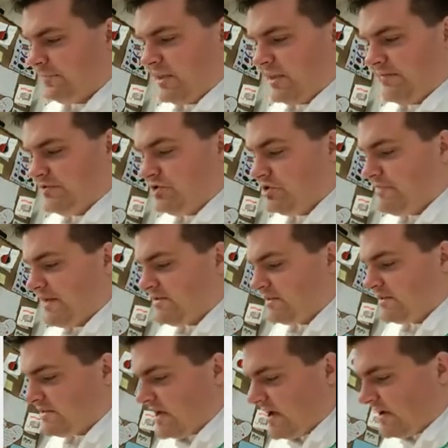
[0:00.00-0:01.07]
just
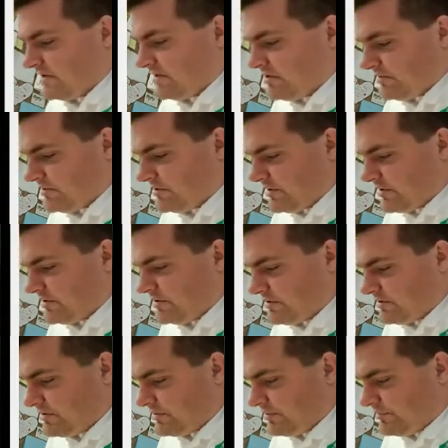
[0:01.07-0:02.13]
basic sine. So I'm just going to
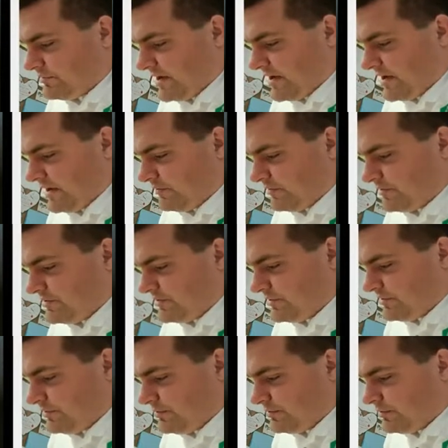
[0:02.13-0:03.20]
just do pi over
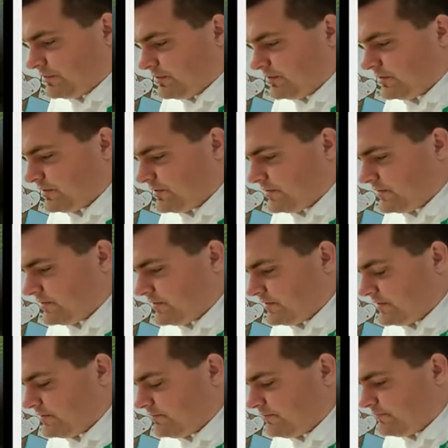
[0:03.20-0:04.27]
2,
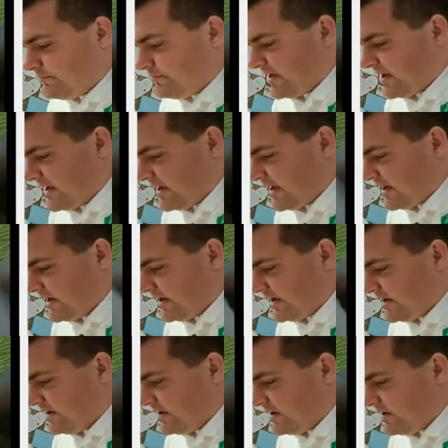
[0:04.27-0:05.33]

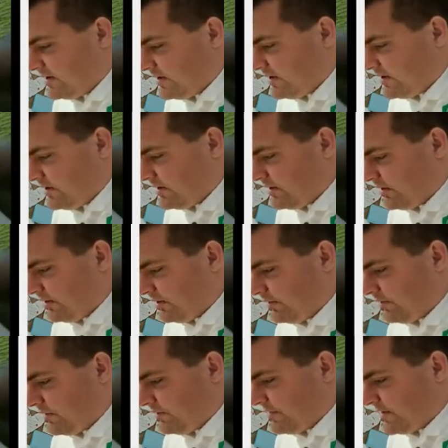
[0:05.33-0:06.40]
pi,
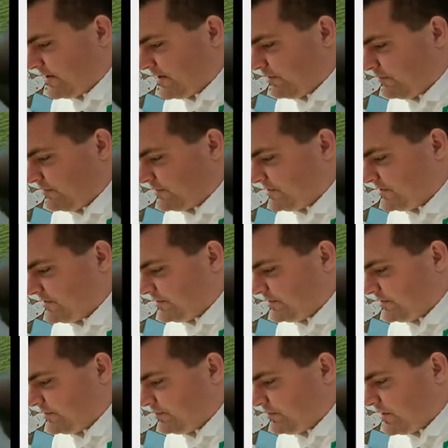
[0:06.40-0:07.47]
3 pi over
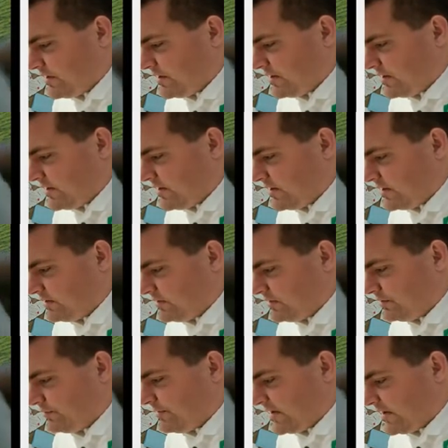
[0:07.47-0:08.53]
2, and then
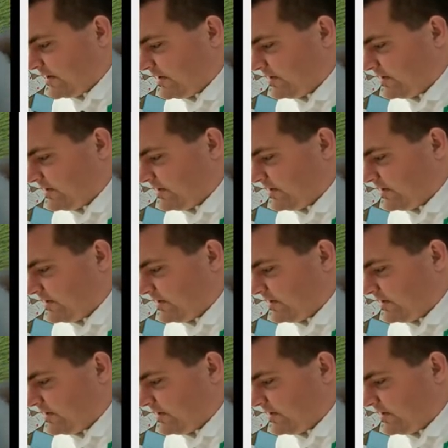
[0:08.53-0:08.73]
2 pi.